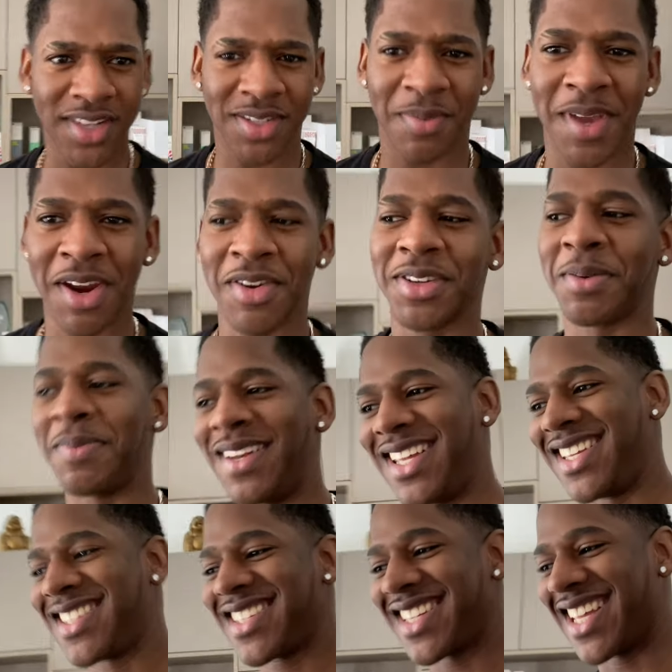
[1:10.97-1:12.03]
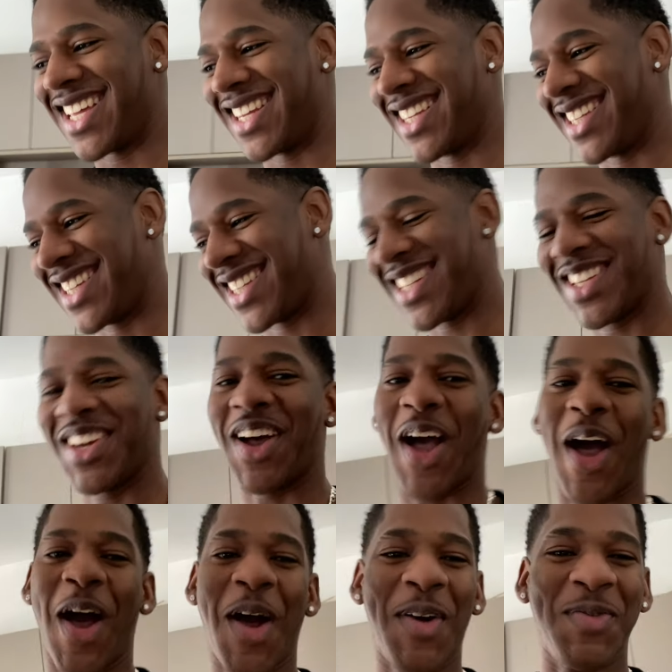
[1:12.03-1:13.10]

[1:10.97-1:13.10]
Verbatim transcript: I'm here at the place and I'm